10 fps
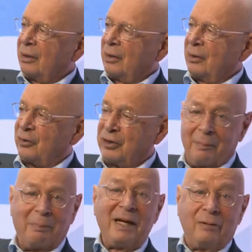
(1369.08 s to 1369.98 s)
it's an
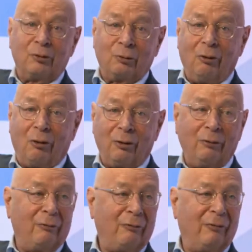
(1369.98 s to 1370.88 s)
appeal to all
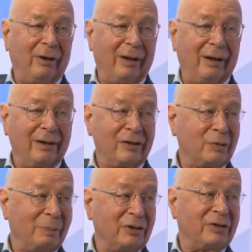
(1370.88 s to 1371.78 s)
of
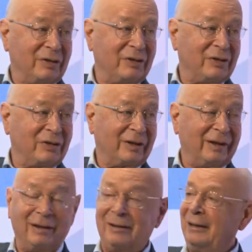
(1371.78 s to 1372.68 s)
the businesses
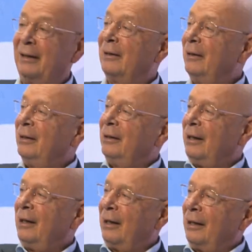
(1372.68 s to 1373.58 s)
really
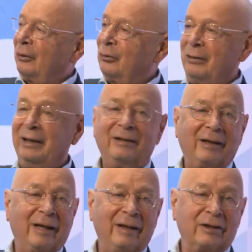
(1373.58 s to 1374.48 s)
to
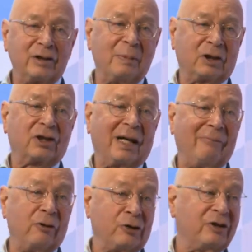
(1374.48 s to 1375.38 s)
integrate as much
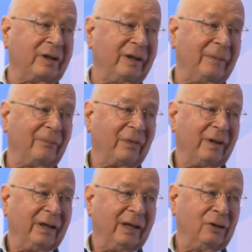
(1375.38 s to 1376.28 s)
diversity
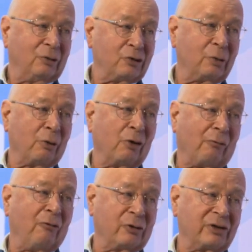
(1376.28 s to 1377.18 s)
into the
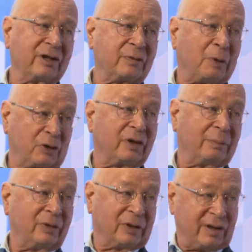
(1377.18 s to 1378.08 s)
workforce as
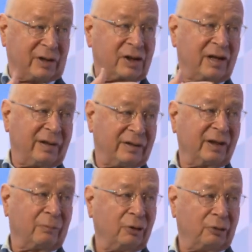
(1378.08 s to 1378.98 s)
possible. That's, I
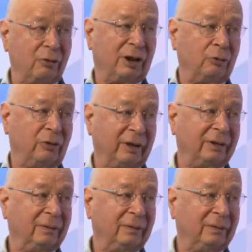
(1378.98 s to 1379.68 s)
think, what you are doing.